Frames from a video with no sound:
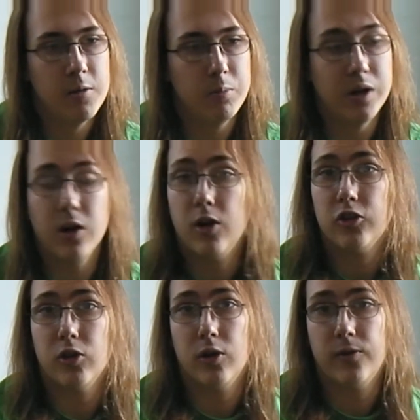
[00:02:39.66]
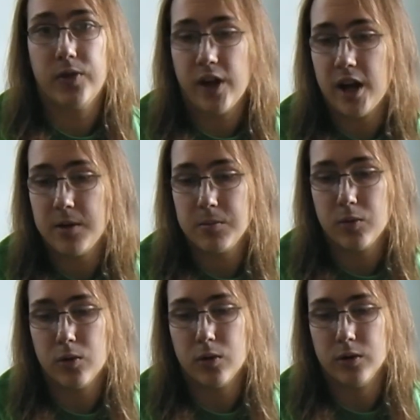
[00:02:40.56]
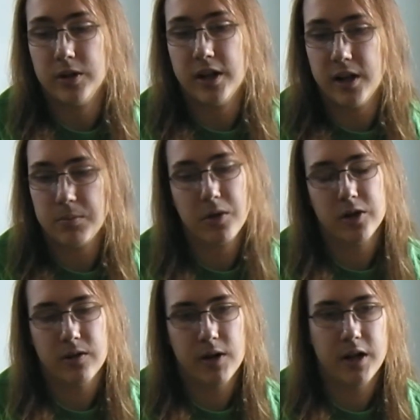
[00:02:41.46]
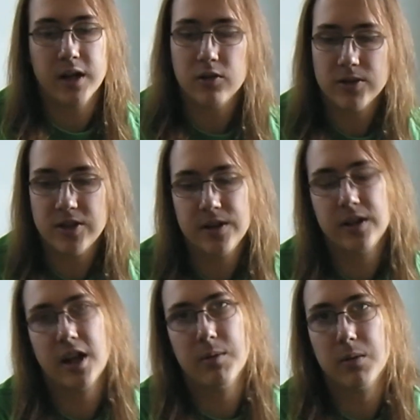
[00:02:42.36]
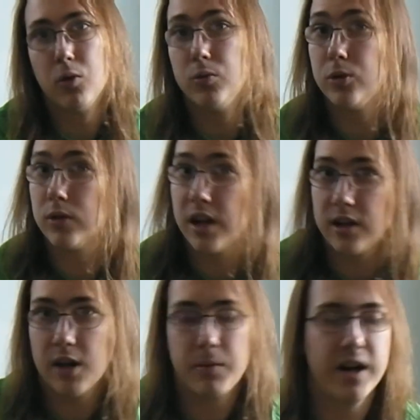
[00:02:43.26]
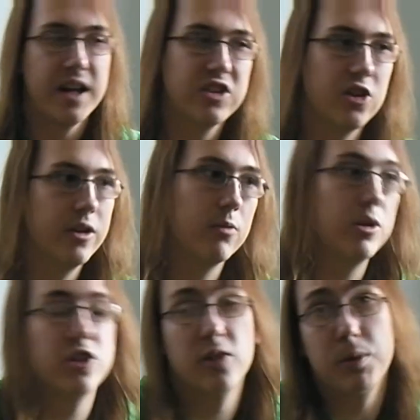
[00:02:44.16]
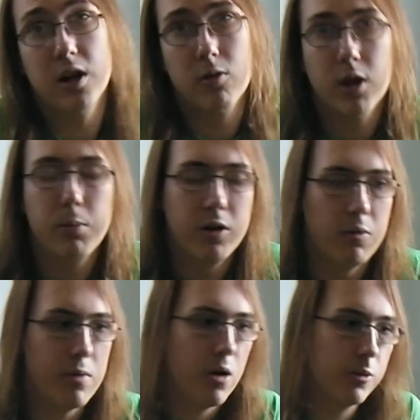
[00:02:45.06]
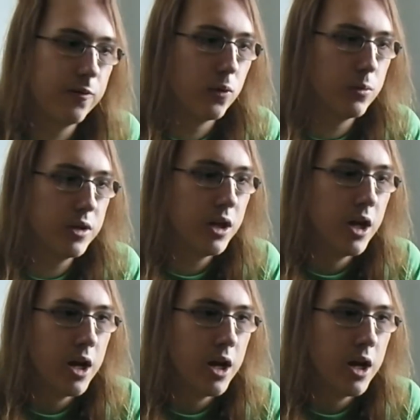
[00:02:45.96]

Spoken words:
because of time, or that I'm not really interested in the game at the moment, or can't get my hands on it, which has been a little bit of a problem for me.